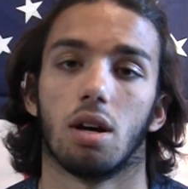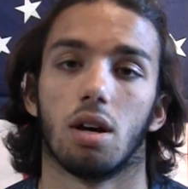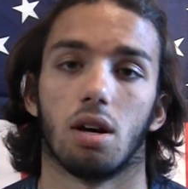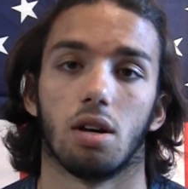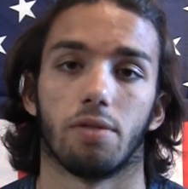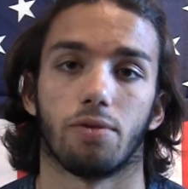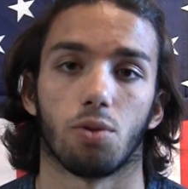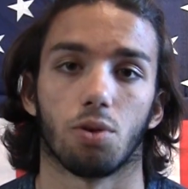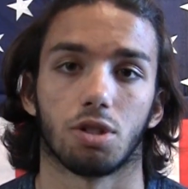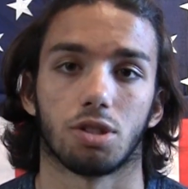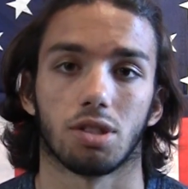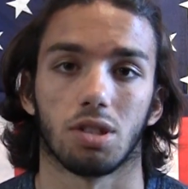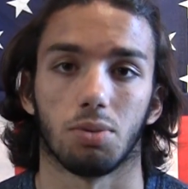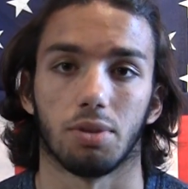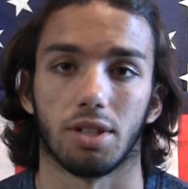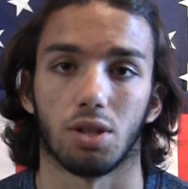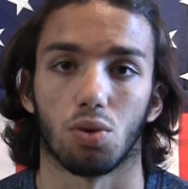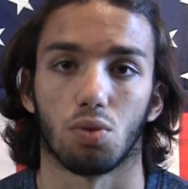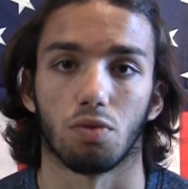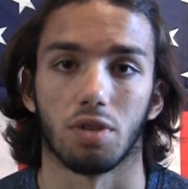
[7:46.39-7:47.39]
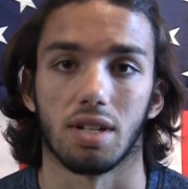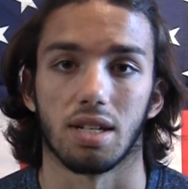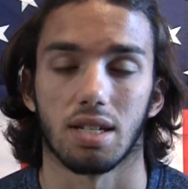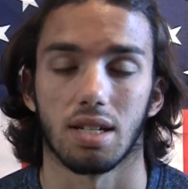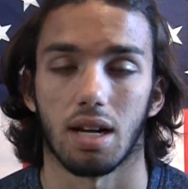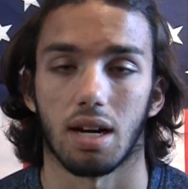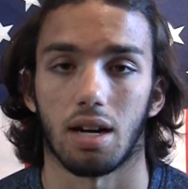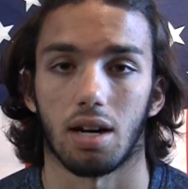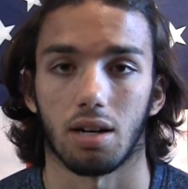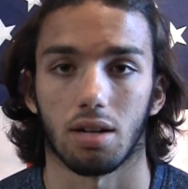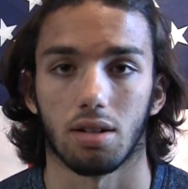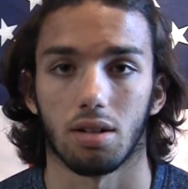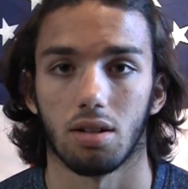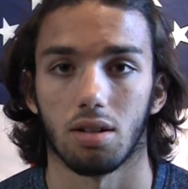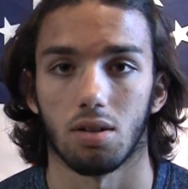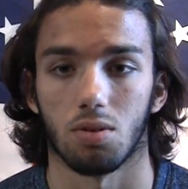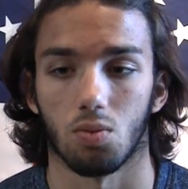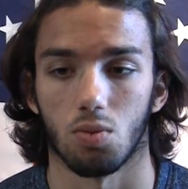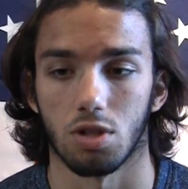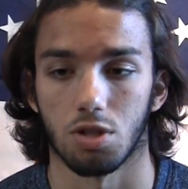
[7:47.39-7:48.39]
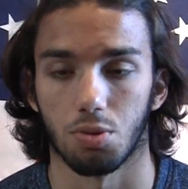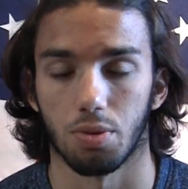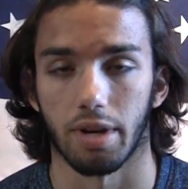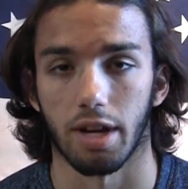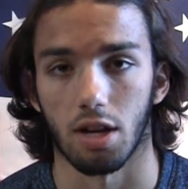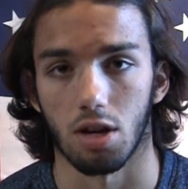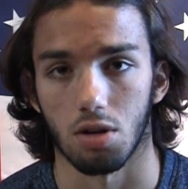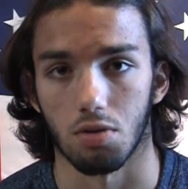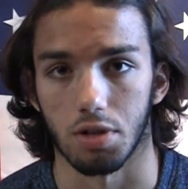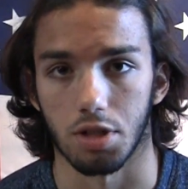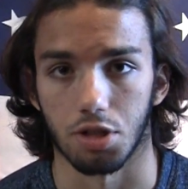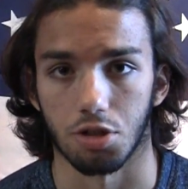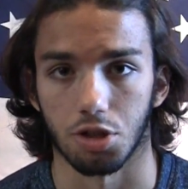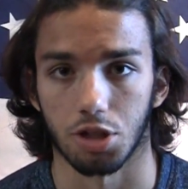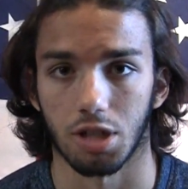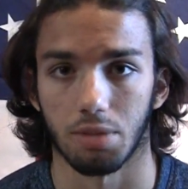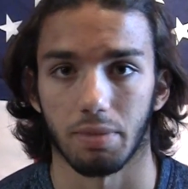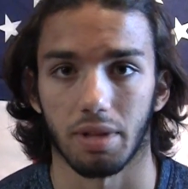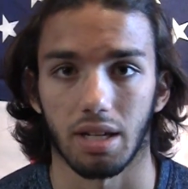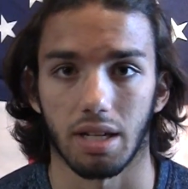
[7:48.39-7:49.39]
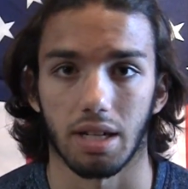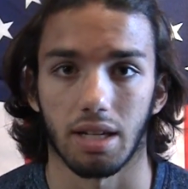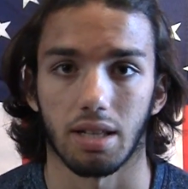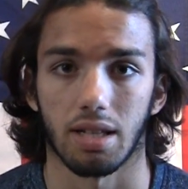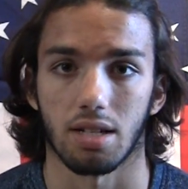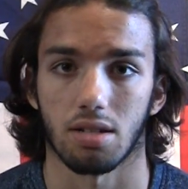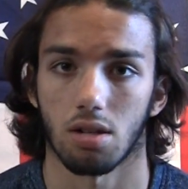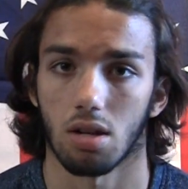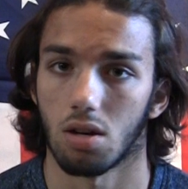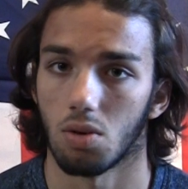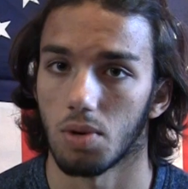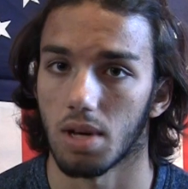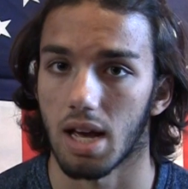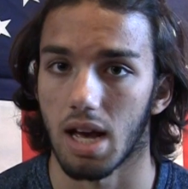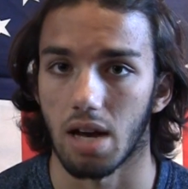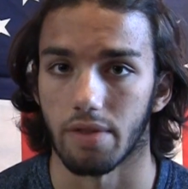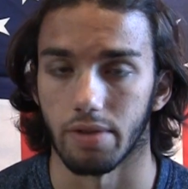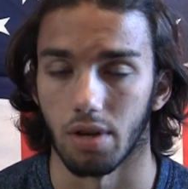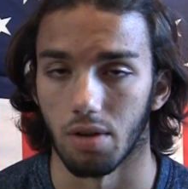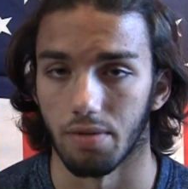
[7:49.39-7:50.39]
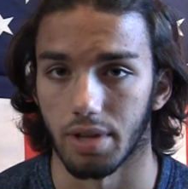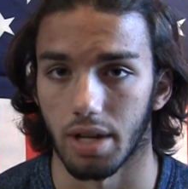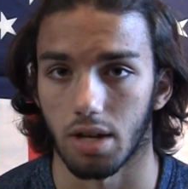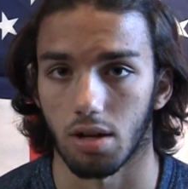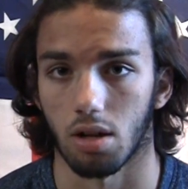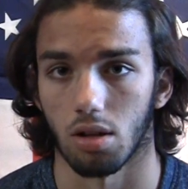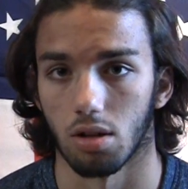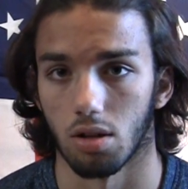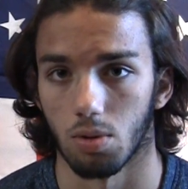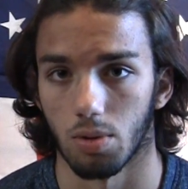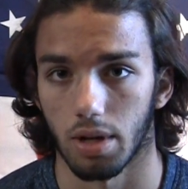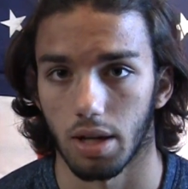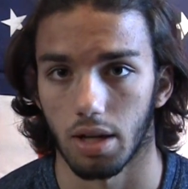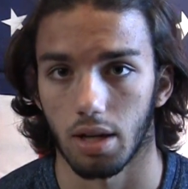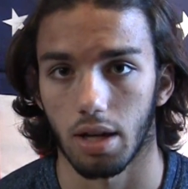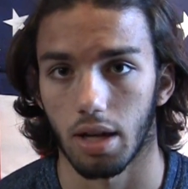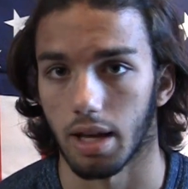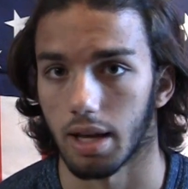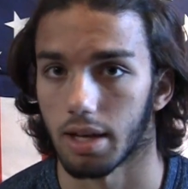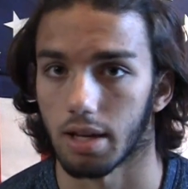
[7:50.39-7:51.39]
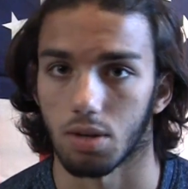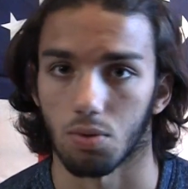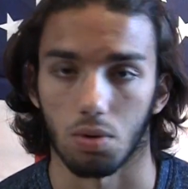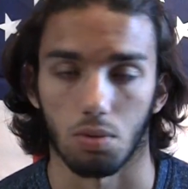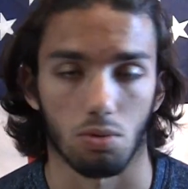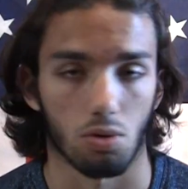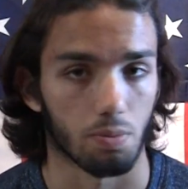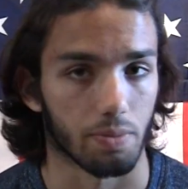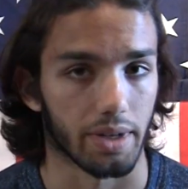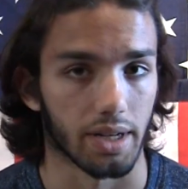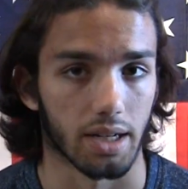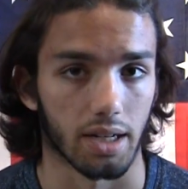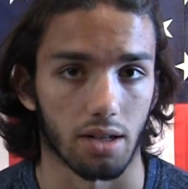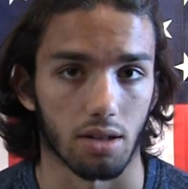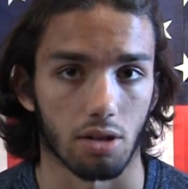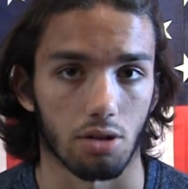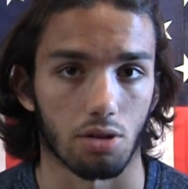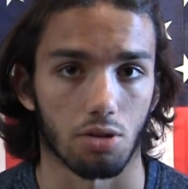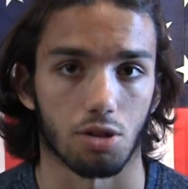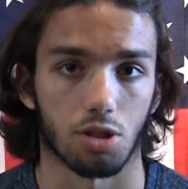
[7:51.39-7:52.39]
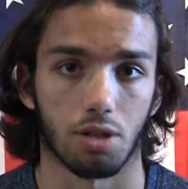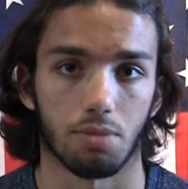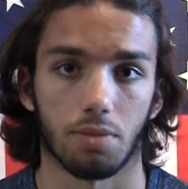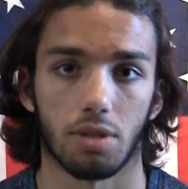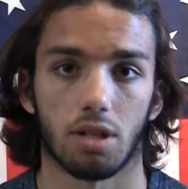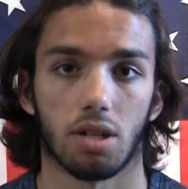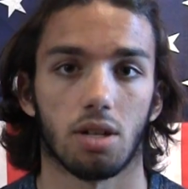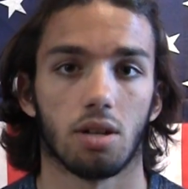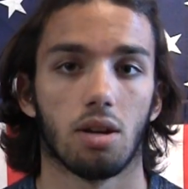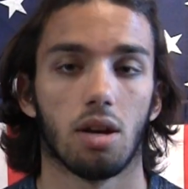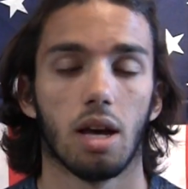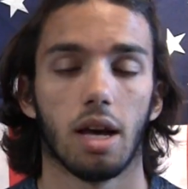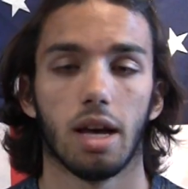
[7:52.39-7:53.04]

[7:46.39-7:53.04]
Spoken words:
Unfortunately, we don't restock. Once we get our original shipment in, that's all we have of that colorway, and we won't be getting another shipment in.